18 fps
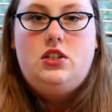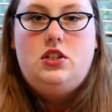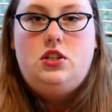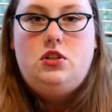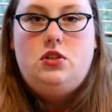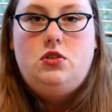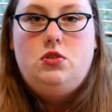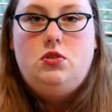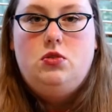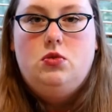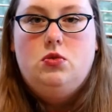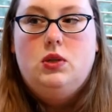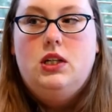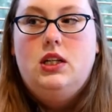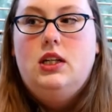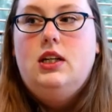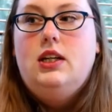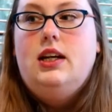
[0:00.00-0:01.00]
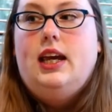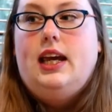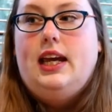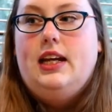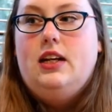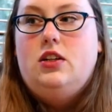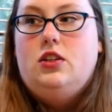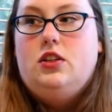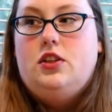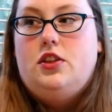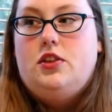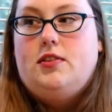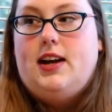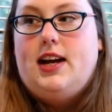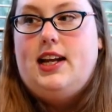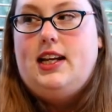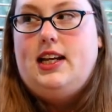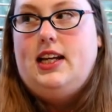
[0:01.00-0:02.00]
to handle a
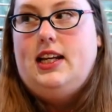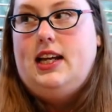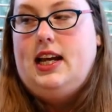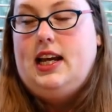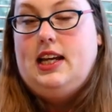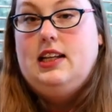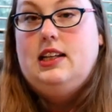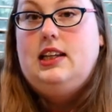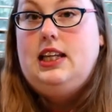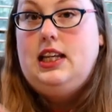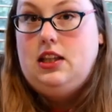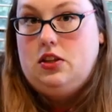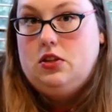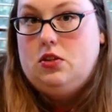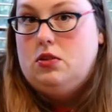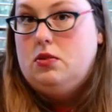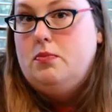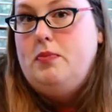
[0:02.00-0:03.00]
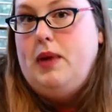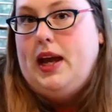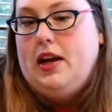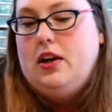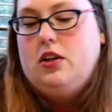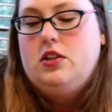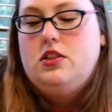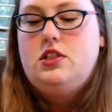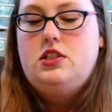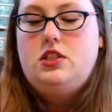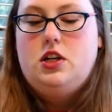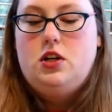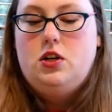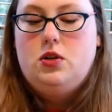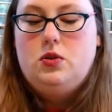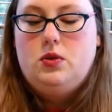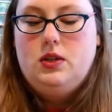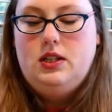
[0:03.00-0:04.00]
threat in a lethal manner,
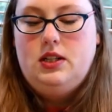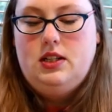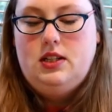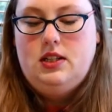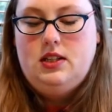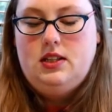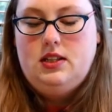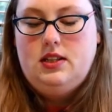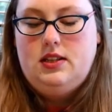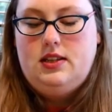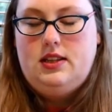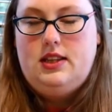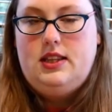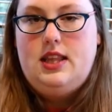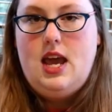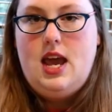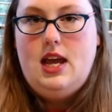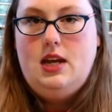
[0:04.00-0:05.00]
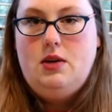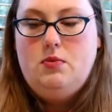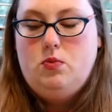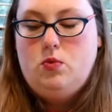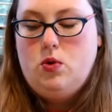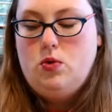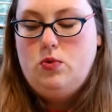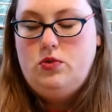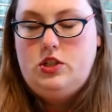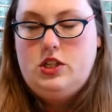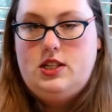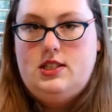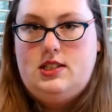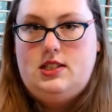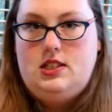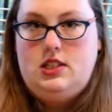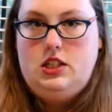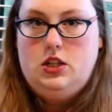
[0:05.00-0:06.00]
so they won't
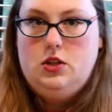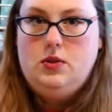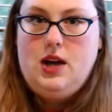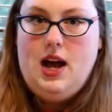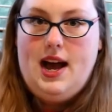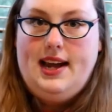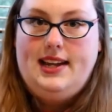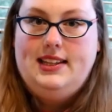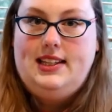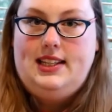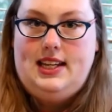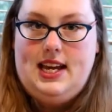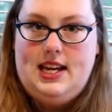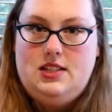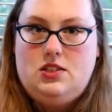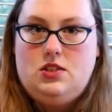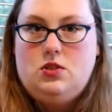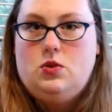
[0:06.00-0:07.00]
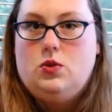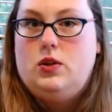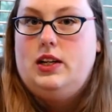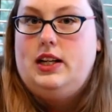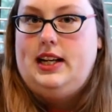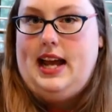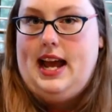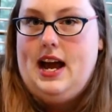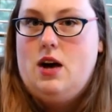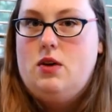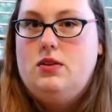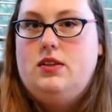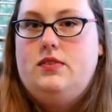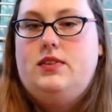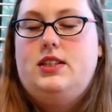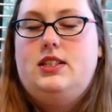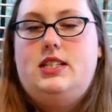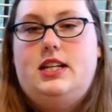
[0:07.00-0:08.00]
just, you know, kindly escort it out
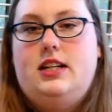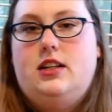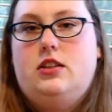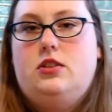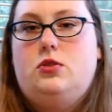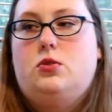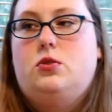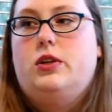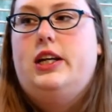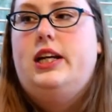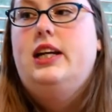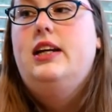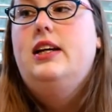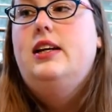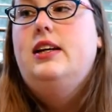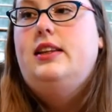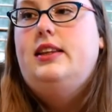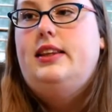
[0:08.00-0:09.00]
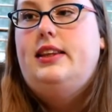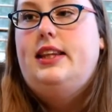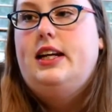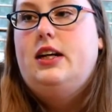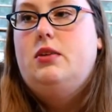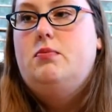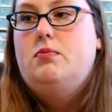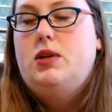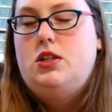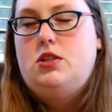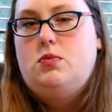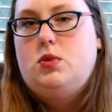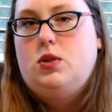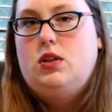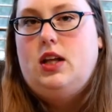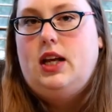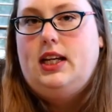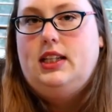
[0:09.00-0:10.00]
of the territory. They're much
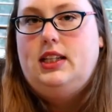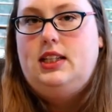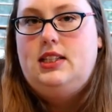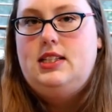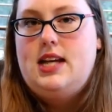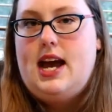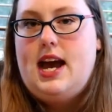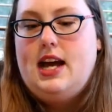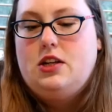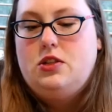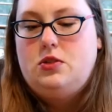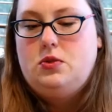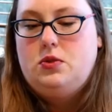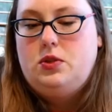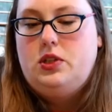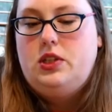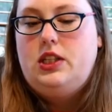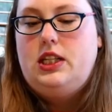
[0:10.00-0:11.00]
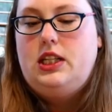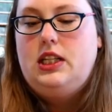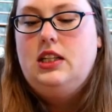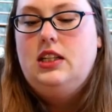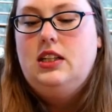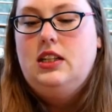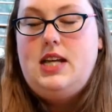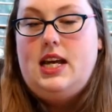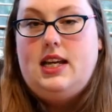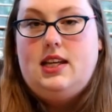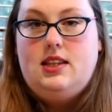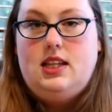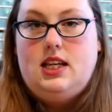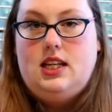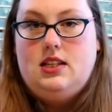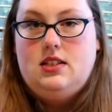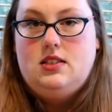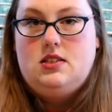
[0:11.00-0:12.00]
more likely to actually take
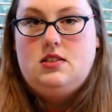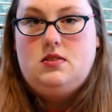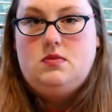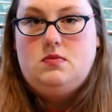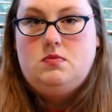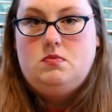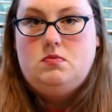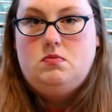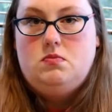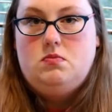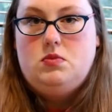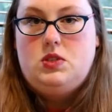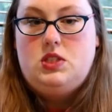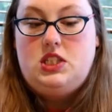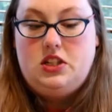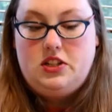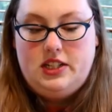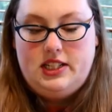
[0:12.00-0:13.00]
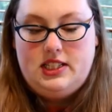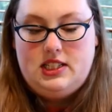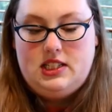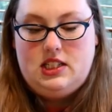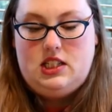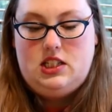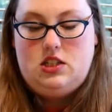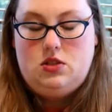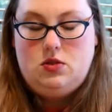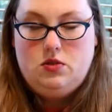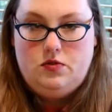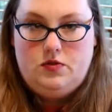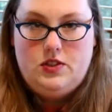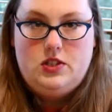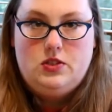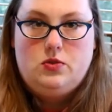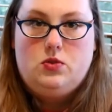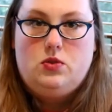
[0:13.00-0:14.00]
things seriously to a
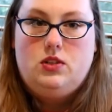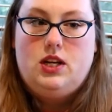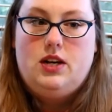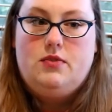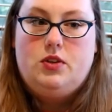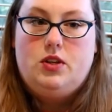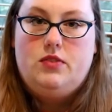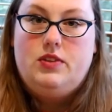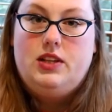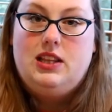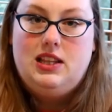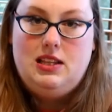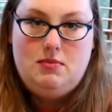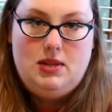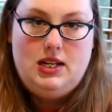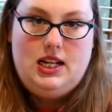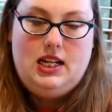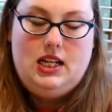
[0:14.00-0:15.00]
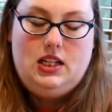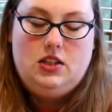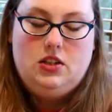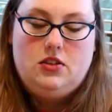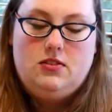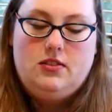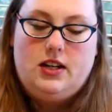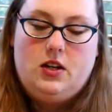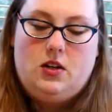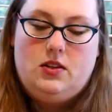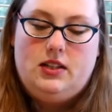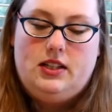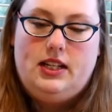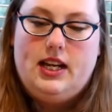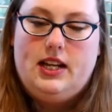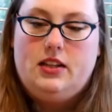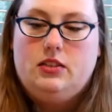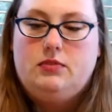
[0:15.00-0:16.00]
physical level of eliminating the threat
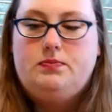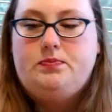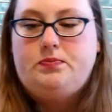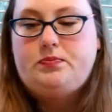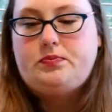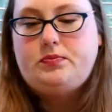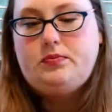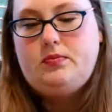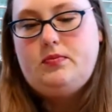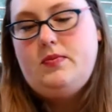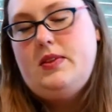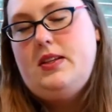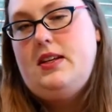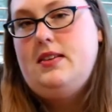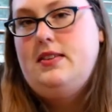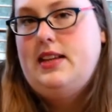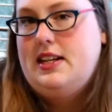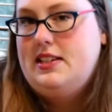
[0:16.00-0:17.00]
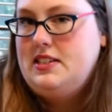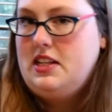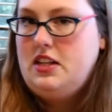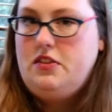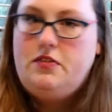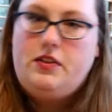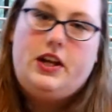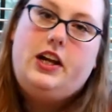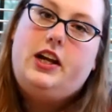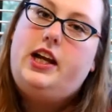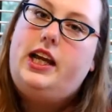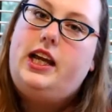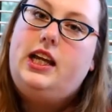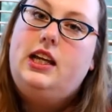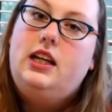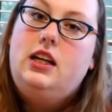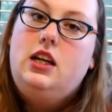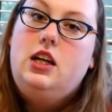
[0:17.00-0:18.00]
altogether. That's going to
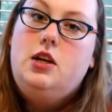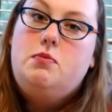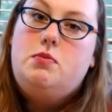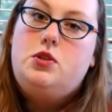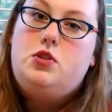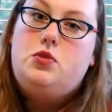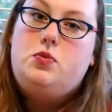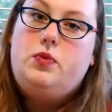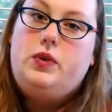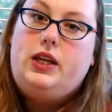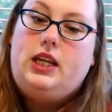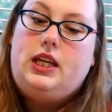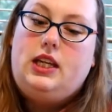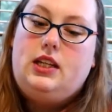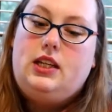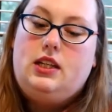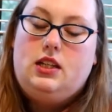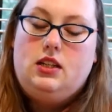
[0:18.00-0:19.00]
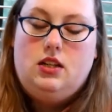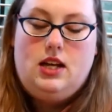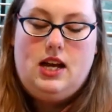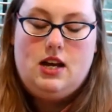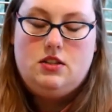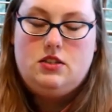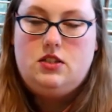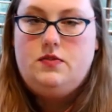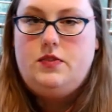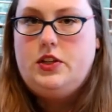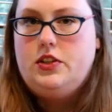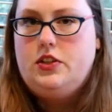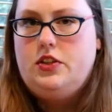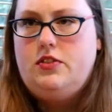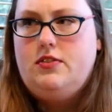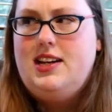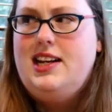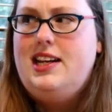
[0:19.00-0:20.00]
vary between how severe the
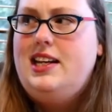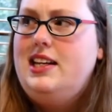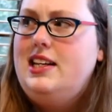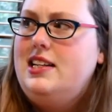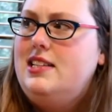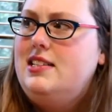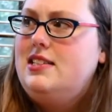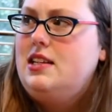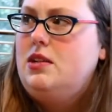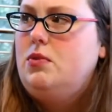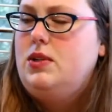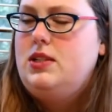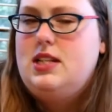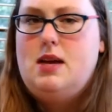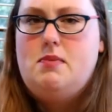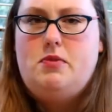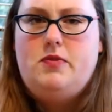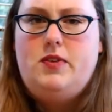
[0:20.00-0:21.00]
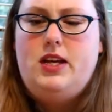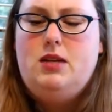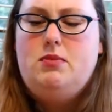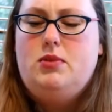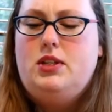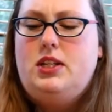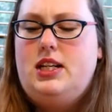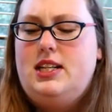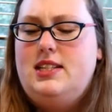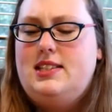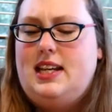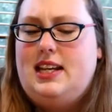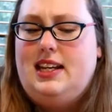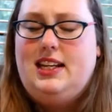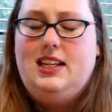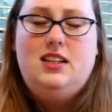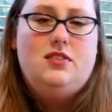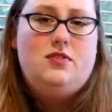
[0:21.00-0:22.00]
threat is and what type of animal it is,
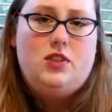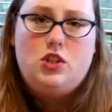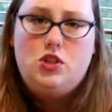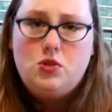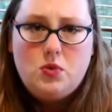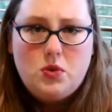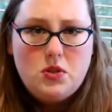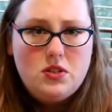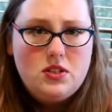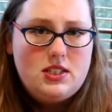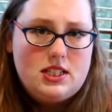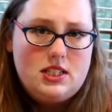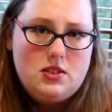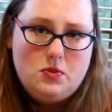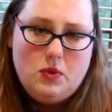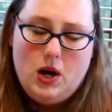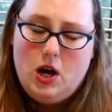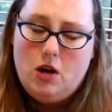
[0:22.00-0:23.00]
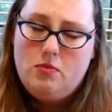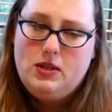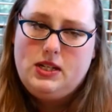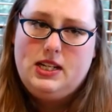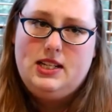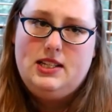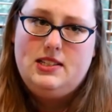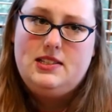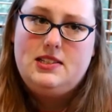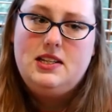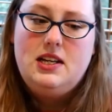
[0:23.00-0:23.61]
and individuals as well, because,